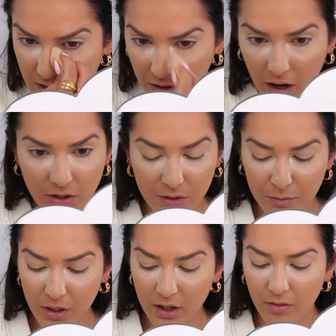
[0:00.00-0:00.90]
So I just
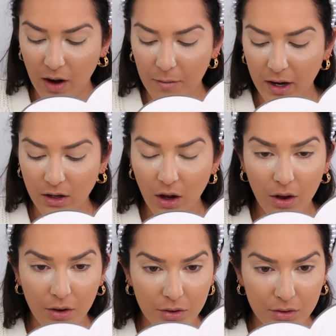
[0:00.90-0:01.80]
put it around my
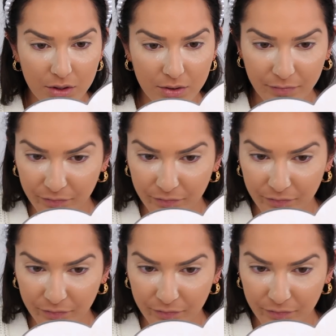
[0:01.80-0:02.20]
nose.